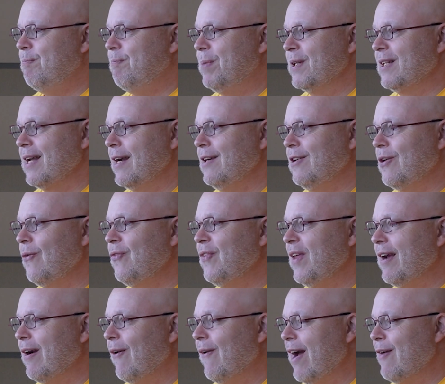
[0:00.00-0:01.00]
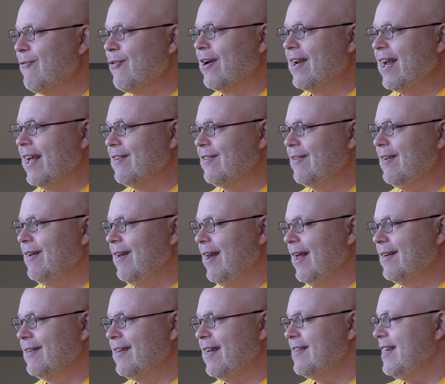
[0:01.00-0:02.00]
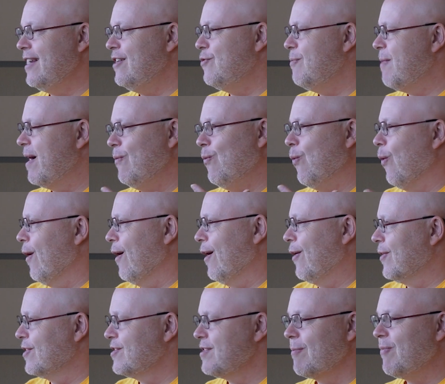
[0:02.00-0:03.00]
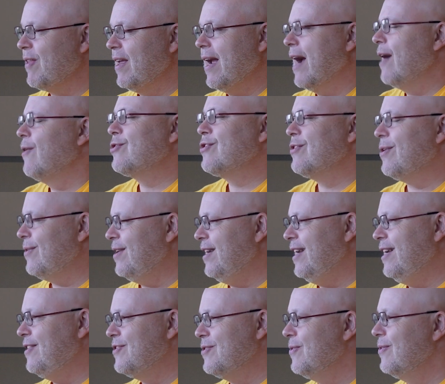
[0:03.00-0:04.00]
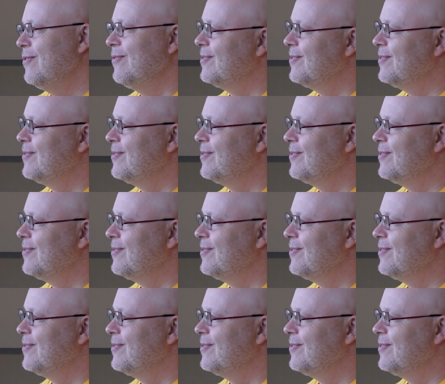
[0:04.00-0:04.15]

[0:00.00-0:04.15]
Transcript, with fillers: but I don't think I'll ever get like that into my work or something, I also don't need to.